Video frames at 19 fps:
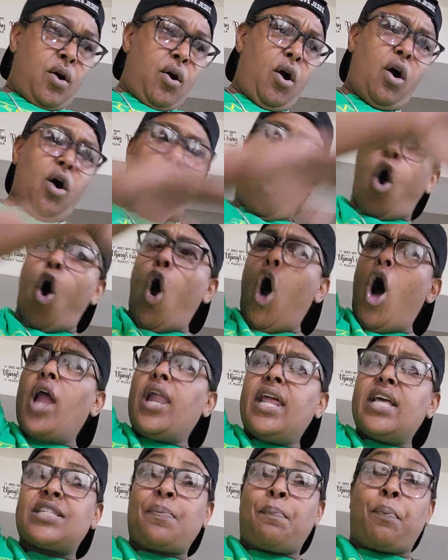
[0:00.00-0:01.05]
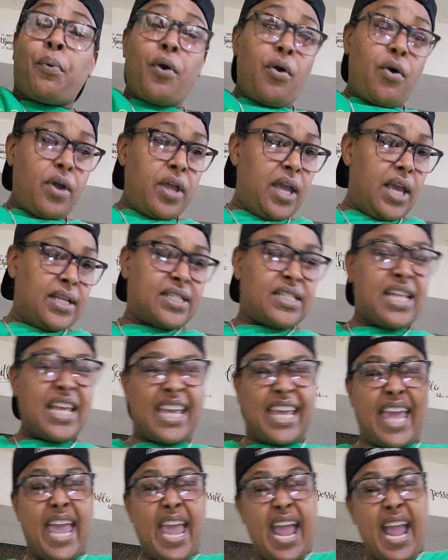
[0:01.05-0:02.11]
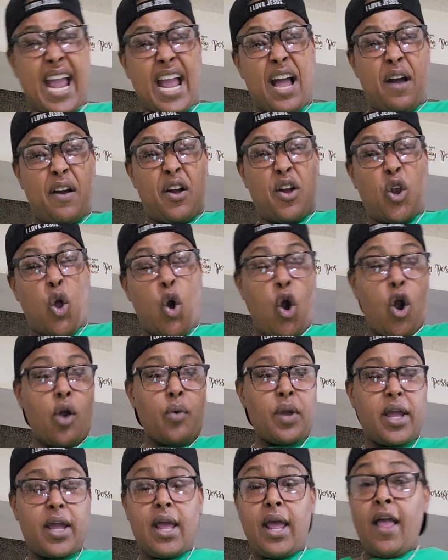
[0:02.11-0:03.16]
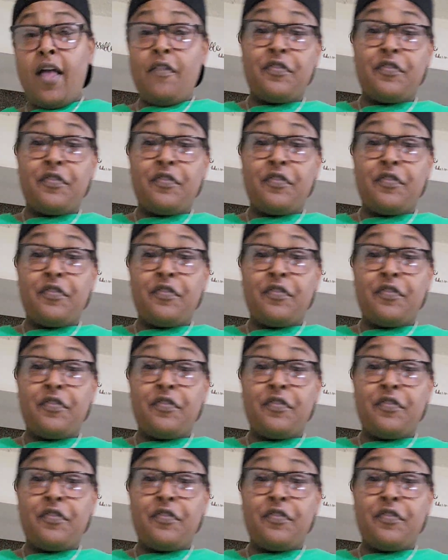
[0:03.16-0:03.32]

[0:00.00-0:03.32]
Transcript: Oh, all this brilliance, the King of glory,